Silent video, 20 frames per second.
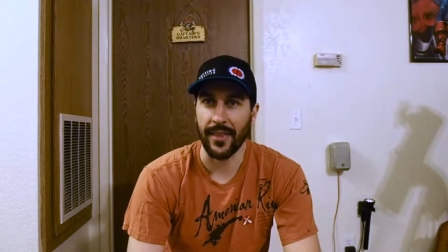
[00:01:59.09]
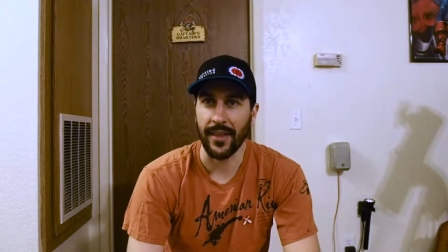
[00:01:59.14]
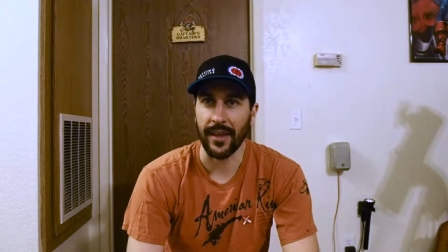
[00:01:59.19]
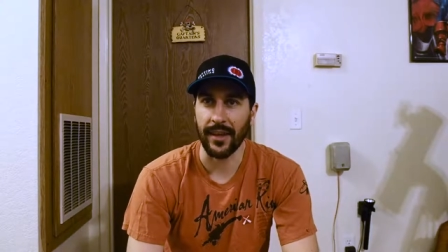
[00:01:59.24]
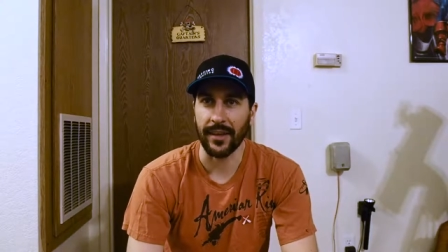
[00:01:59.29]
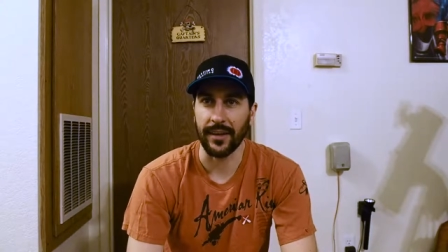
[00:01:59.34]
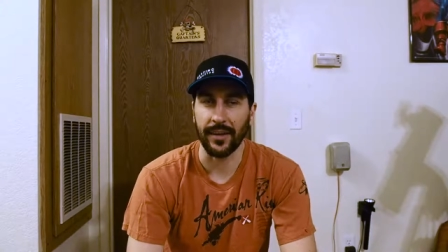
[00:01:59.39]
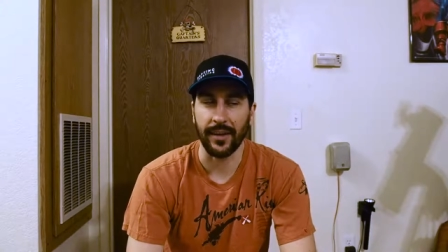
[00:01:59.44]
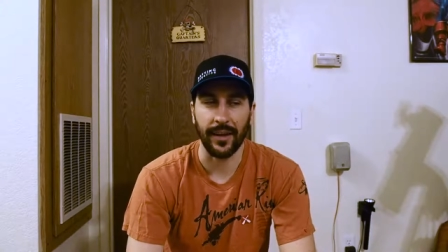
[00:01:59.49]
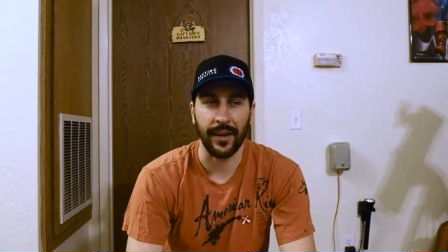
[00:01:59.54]

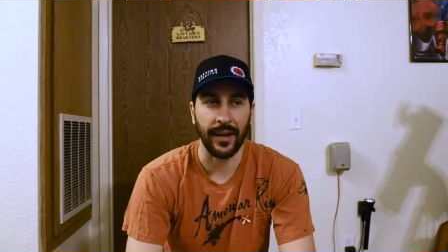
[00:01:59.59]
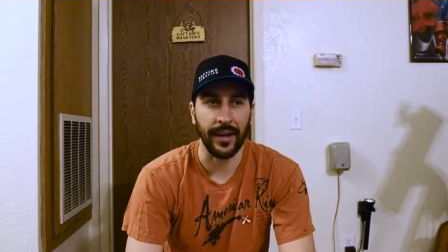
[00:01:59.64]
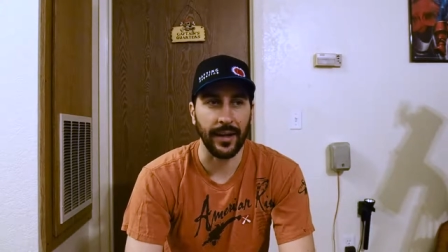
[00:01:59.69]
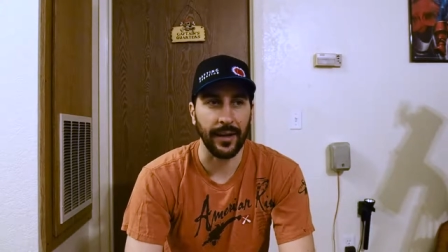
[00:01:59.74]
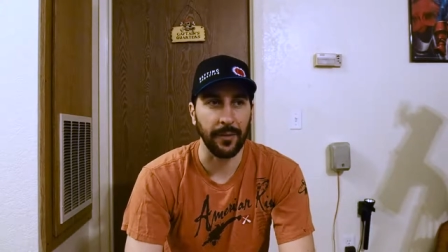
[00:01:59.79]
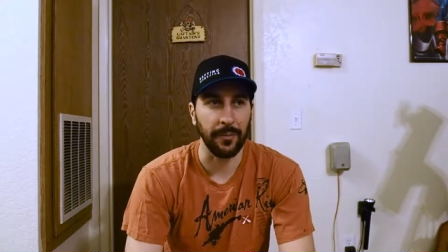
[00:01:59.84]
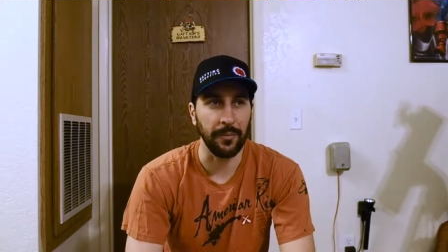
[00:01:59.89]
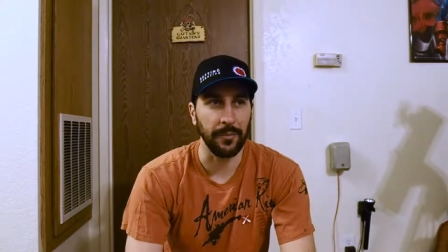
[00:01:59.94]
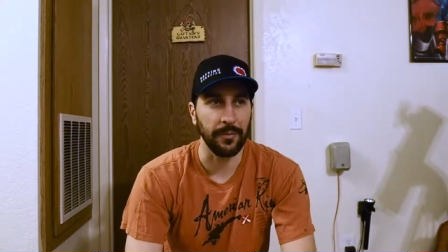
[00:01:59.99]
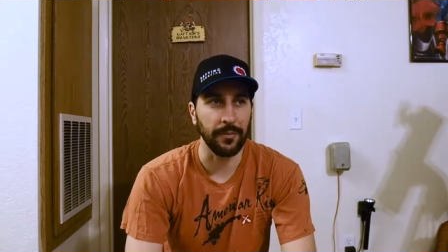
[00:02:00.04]
then
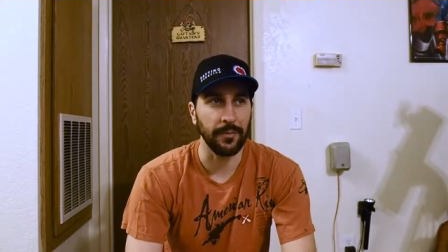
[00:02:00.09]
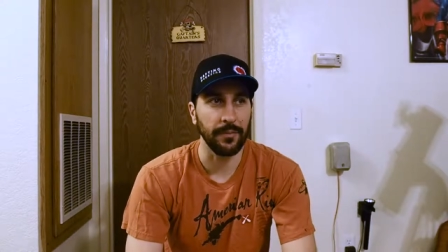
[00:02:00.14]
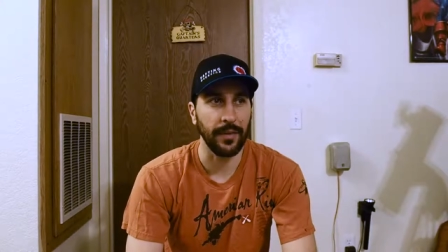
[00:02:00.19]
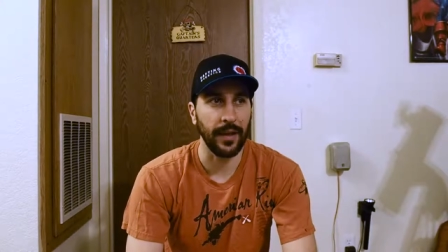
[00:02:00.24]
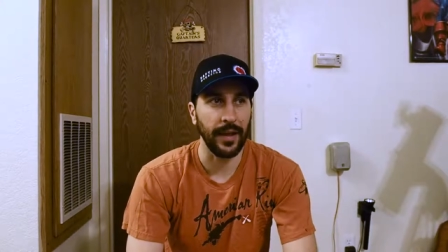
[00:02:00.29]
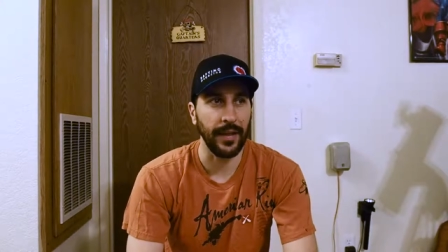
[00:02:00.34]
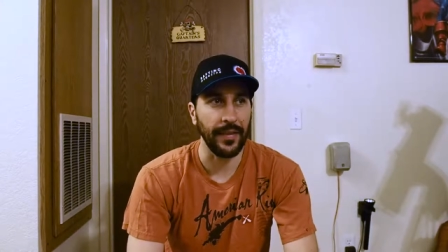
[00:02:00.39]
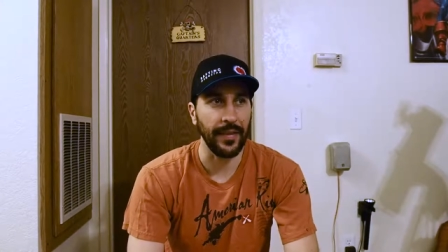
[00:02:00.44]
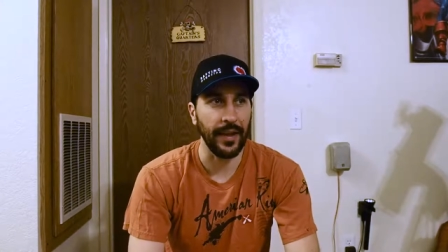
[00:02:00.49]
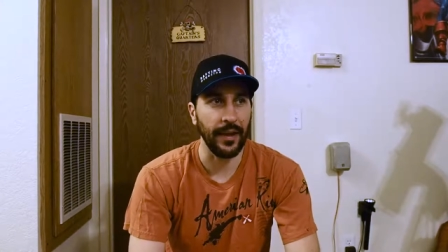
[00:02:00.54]

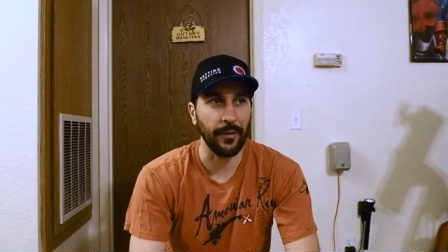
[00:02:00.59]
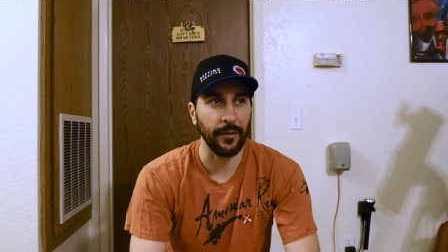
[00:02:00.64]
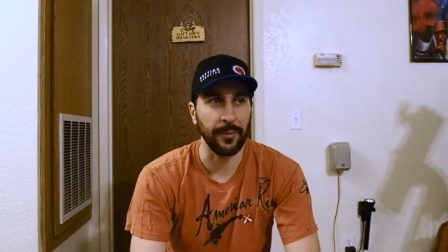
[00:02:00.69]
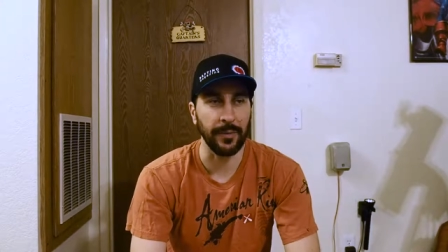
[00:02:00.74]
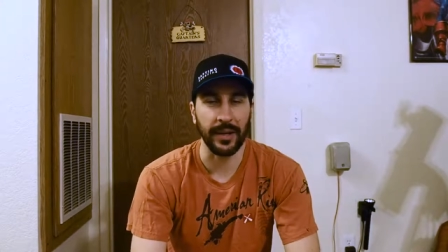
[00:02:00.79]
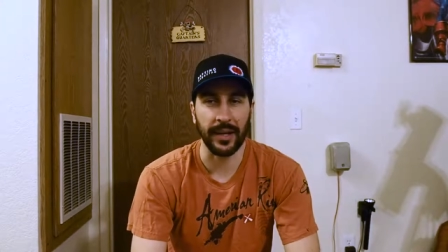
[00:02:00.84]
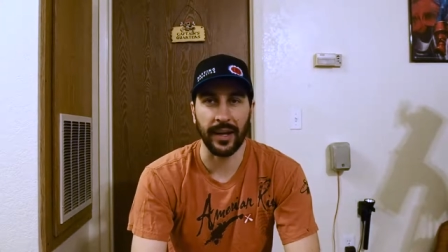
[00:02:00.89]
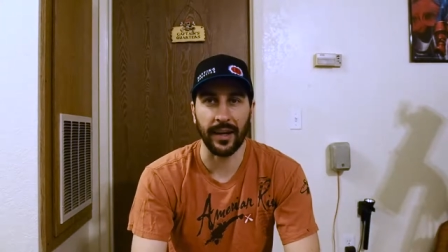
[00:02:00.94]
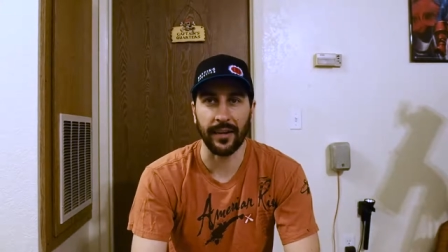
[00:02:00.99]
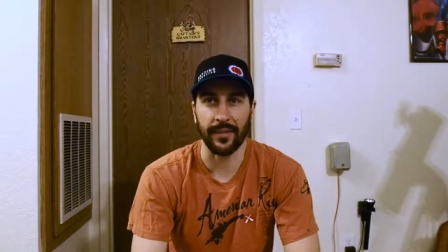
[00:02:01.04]
that would
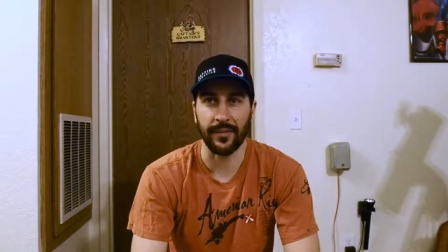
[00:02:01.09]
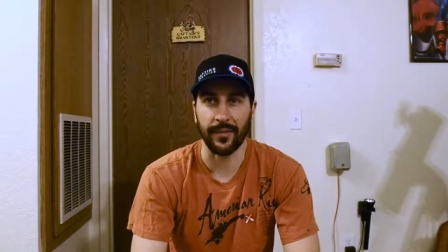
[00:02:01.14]
be kind of